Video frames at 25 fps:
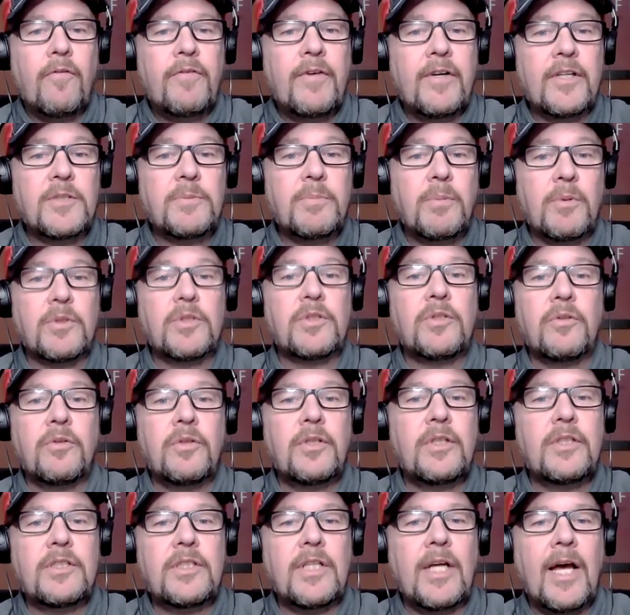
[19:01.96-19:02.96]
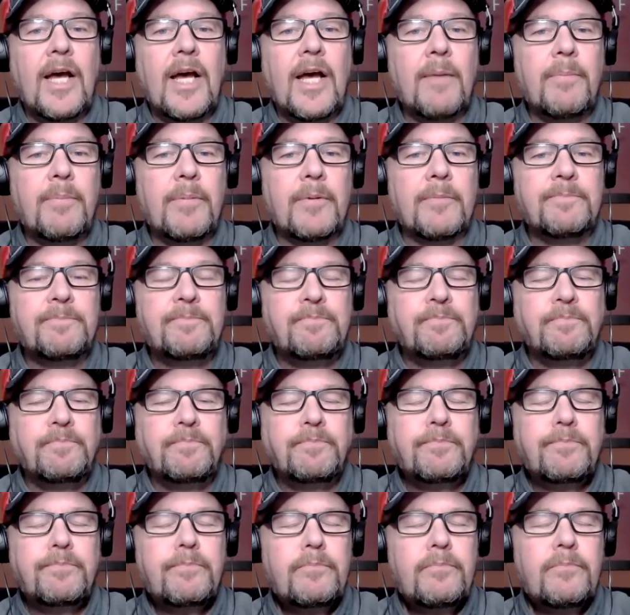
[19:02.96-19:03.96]
Expo still needs to happen.
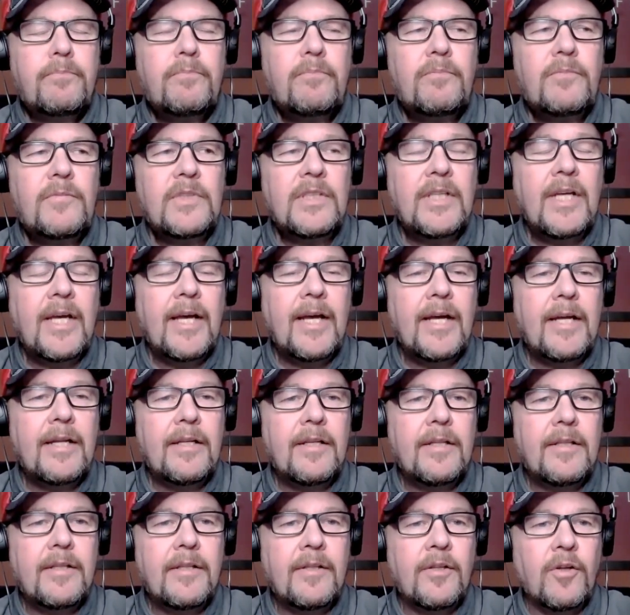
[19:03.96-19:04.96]
And